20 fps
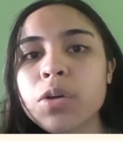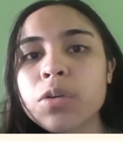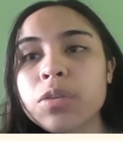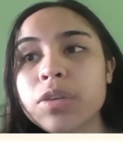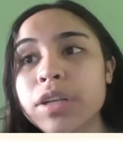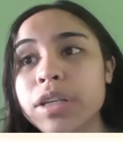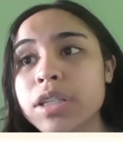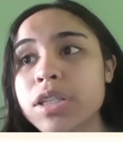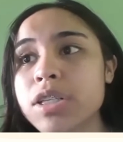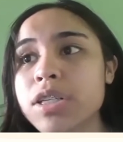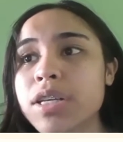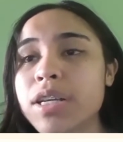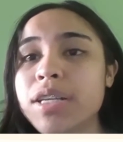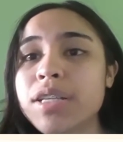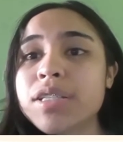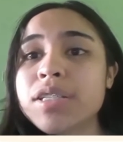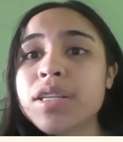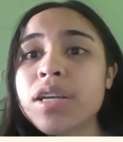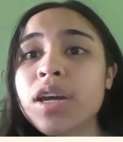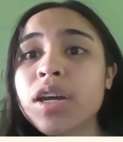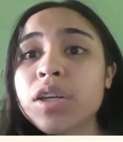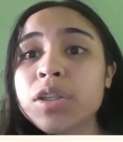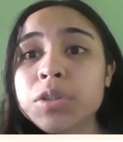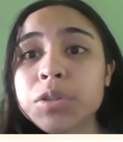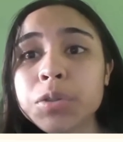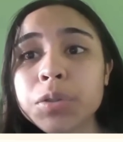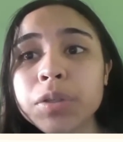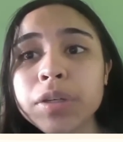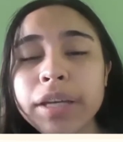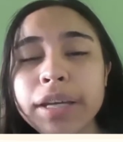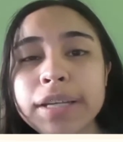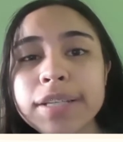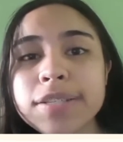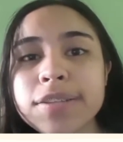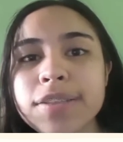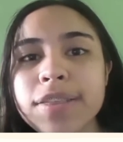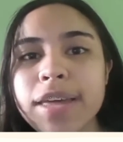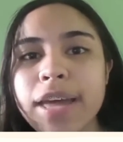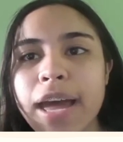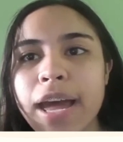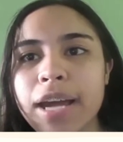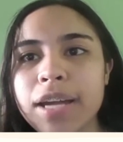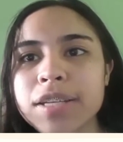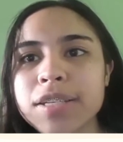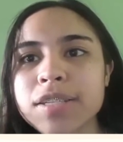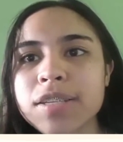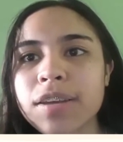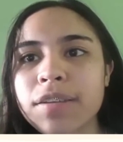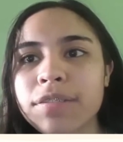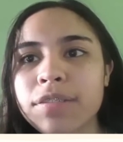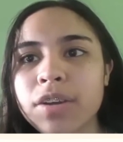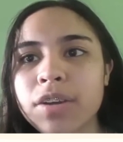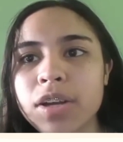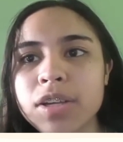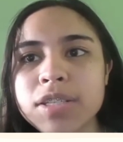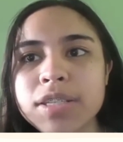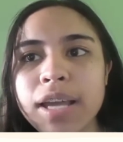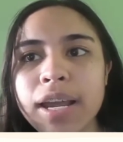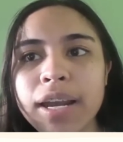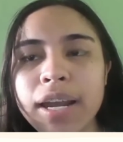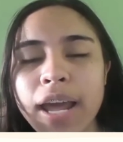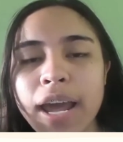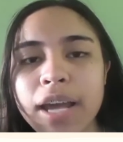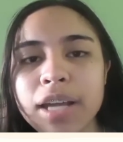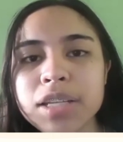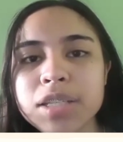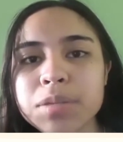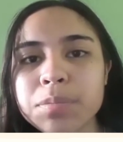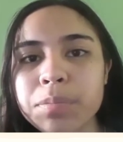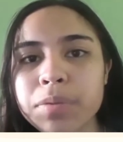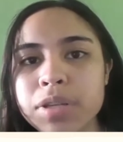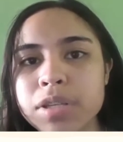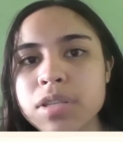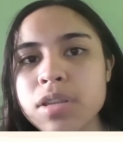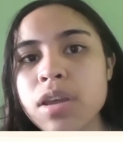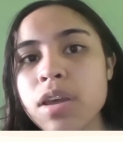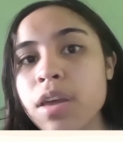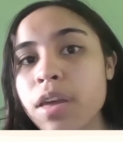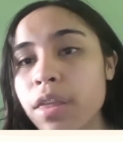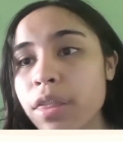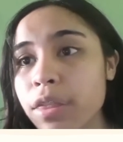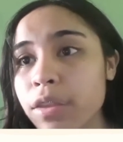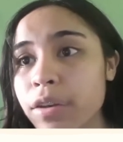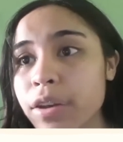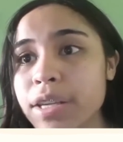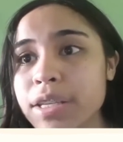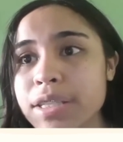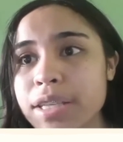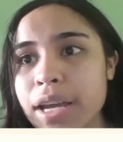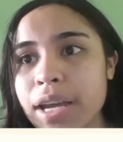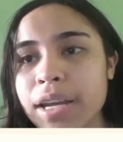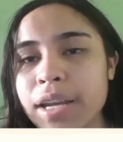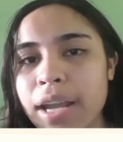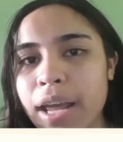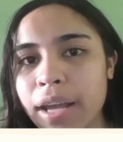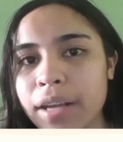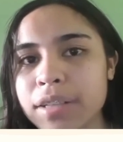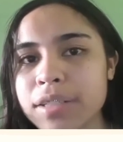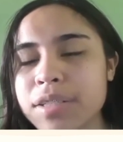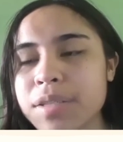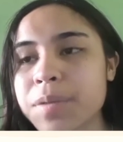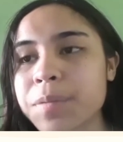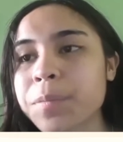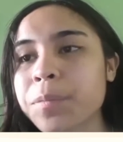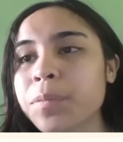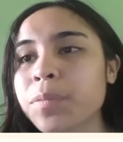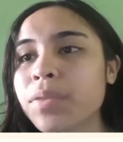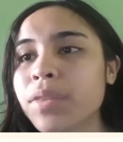which is 2e to the x of cosine x plus 3 sine x.